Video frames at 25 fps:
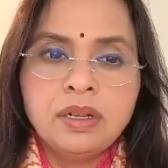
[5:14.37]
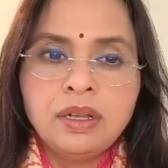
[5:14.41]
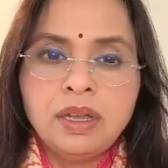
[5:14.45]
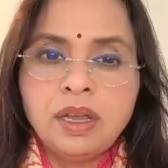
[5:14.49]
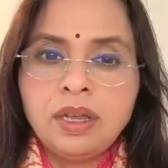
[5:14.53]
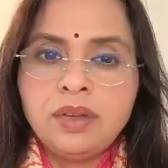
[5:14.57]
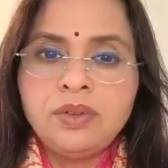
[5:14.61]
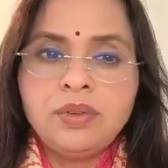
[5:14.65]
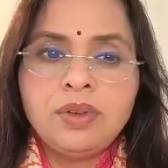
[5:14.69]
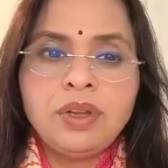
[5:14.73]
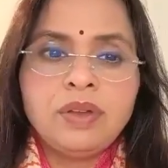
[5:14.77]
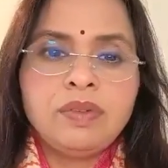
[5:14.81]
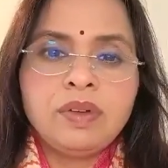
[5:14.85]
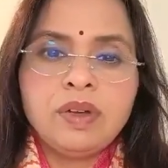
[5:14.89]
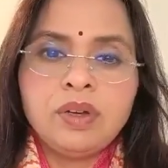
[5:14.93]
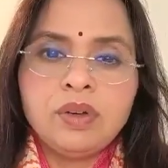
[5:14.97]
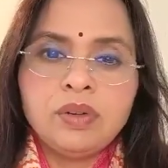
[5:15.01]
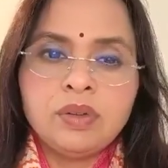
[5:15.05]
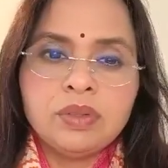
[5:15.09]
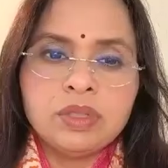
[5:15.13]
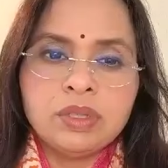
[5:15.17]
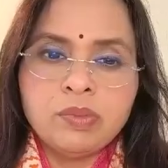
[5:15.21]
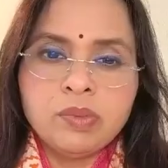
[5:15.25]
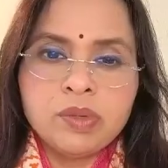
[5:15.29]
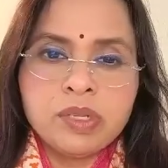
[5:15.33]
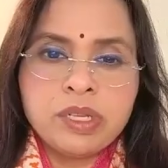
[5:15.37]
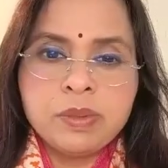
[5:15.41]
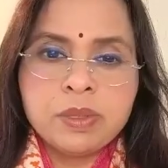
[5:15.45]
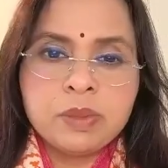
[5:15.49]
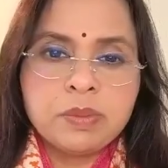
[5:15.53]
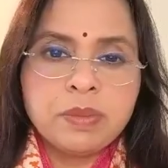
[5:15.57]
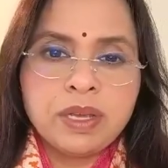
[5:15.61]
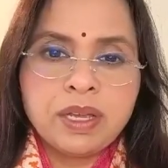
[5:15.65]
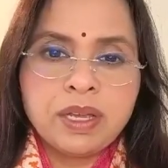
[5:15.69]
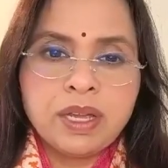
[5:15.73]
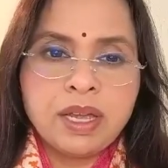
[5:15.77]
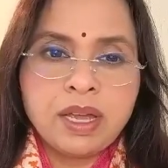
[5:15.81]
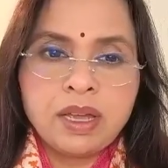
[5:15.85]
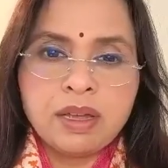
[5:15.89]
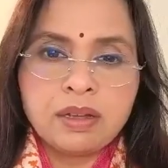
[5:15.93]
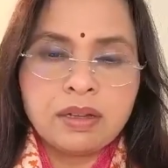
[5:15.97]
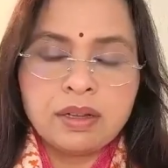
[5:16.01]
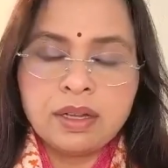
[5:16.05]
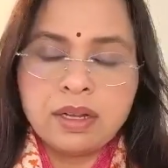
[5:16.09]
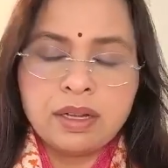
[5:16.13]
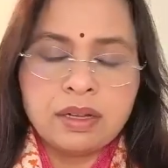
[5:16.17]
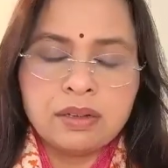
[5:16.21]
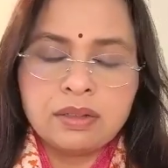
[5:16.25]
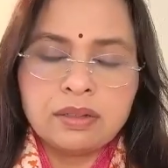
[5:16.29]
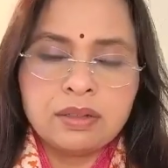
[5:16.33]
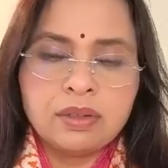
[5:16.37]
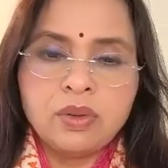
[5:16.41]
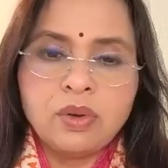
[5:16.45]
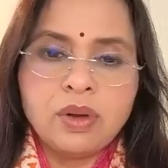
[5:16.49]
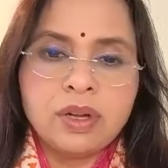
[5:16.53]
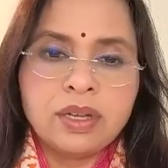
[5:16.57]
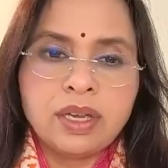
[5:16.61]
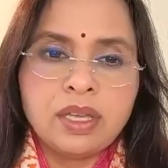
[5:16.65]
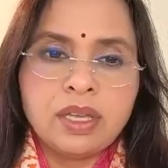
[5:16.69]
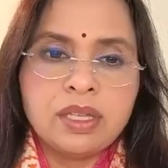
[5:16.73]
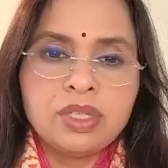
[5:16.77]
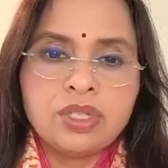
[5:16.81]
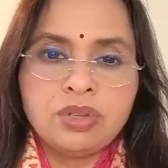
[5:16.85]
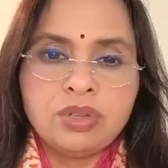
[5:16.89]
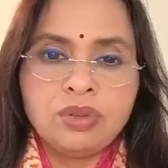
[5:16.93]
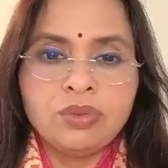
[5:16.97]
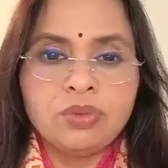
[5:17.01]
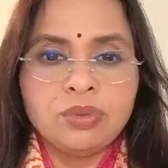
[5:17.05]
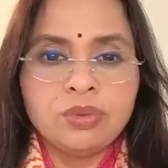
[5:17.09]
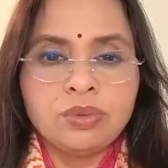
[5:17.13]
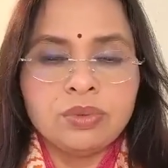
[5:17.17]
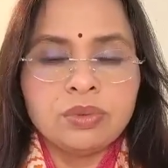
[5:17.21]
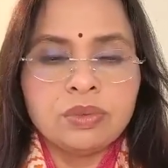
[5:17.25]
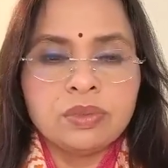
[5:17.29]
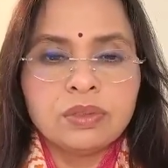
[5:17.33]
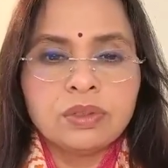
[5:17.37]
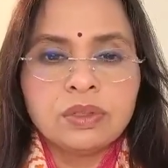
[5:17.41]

And you never know, the Muslims may go against you.